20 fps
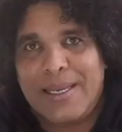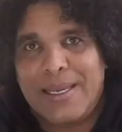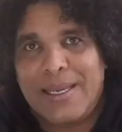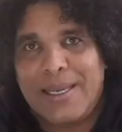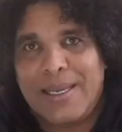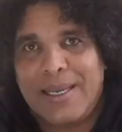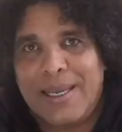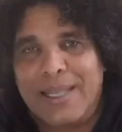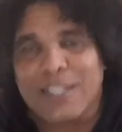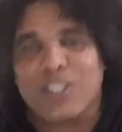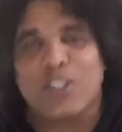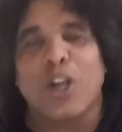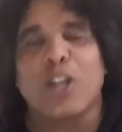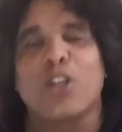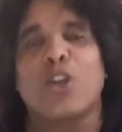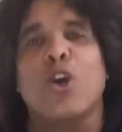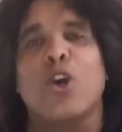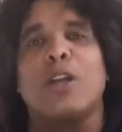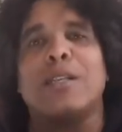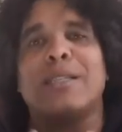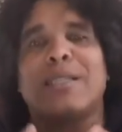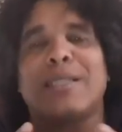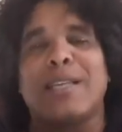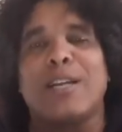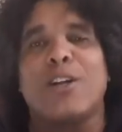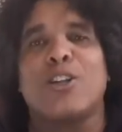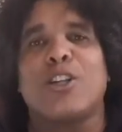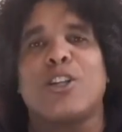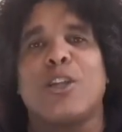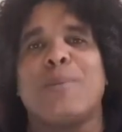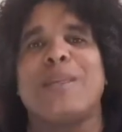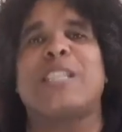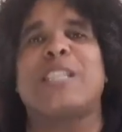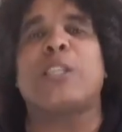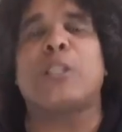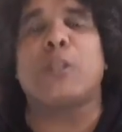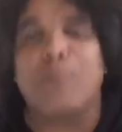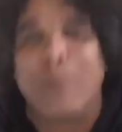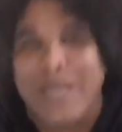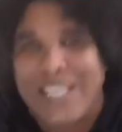It's not considered to be
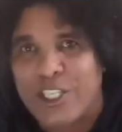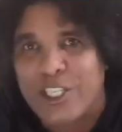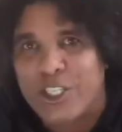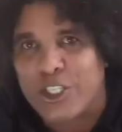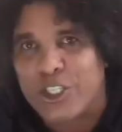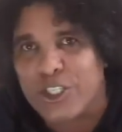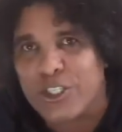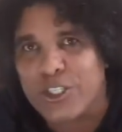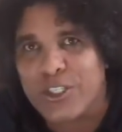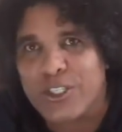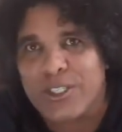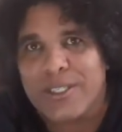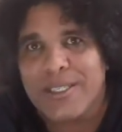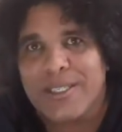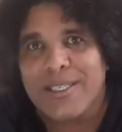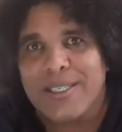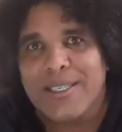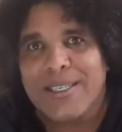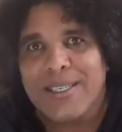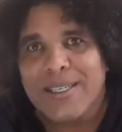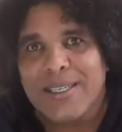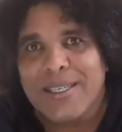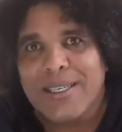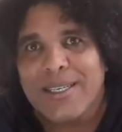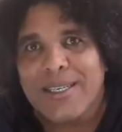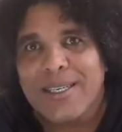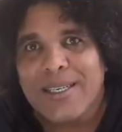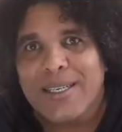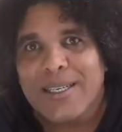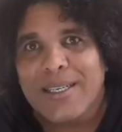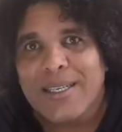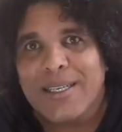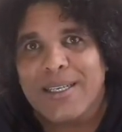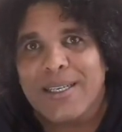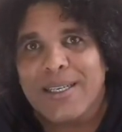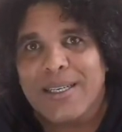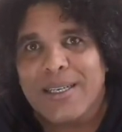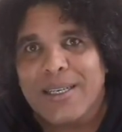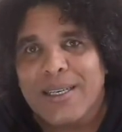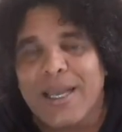speech.
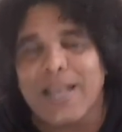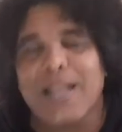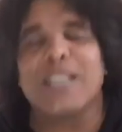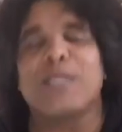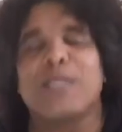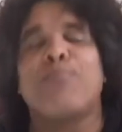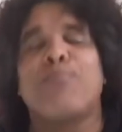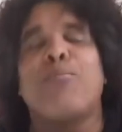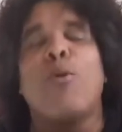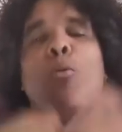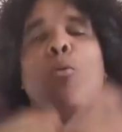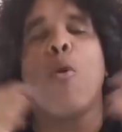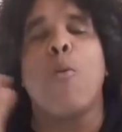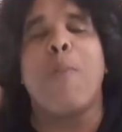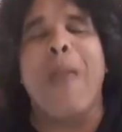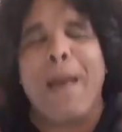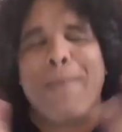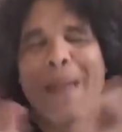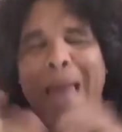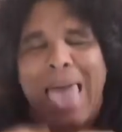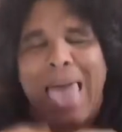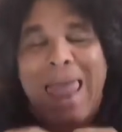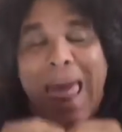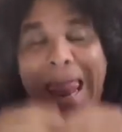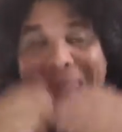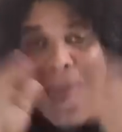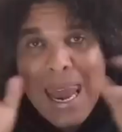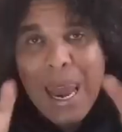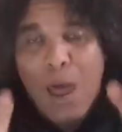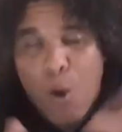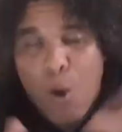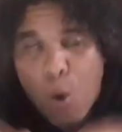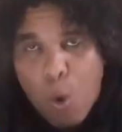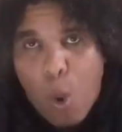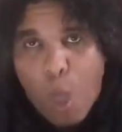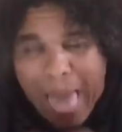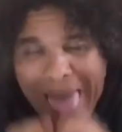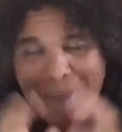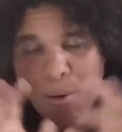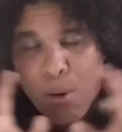It is blue, blue, blah, blah, blah, blah,
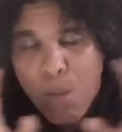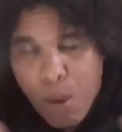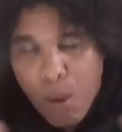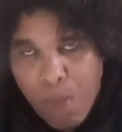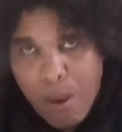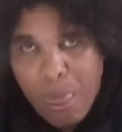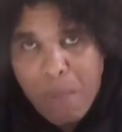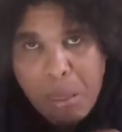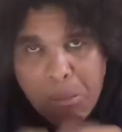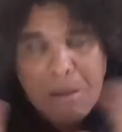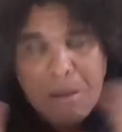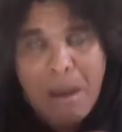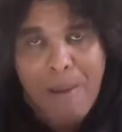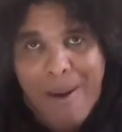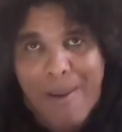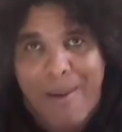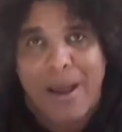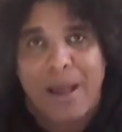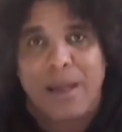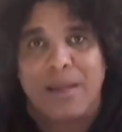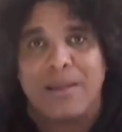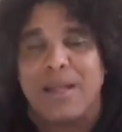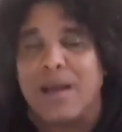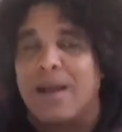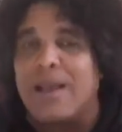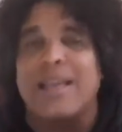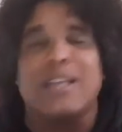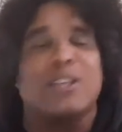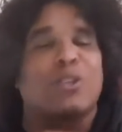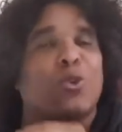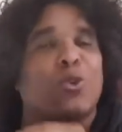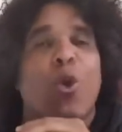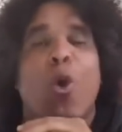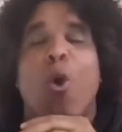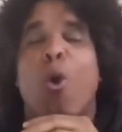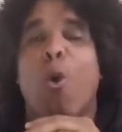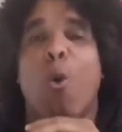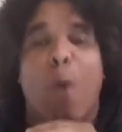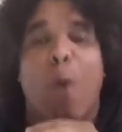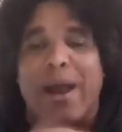blah, blah, blah. That is
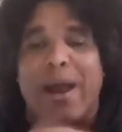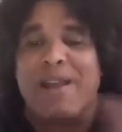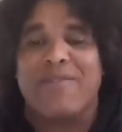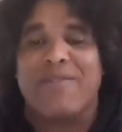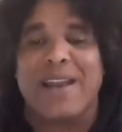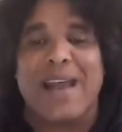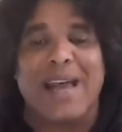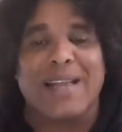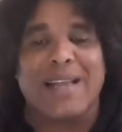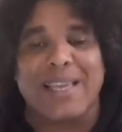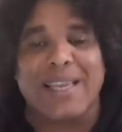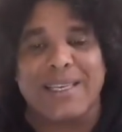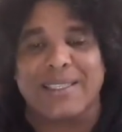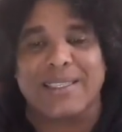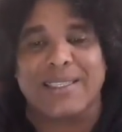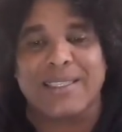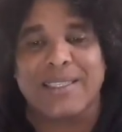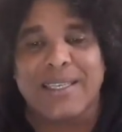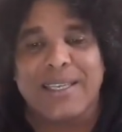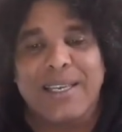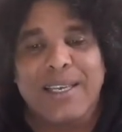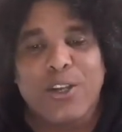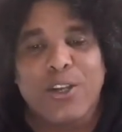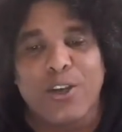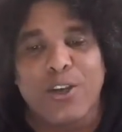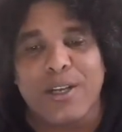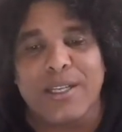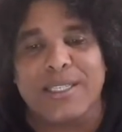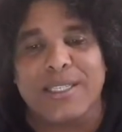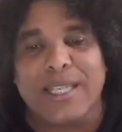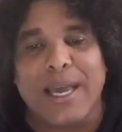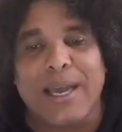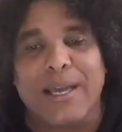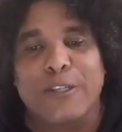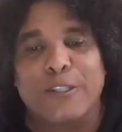whatever that is. You understand?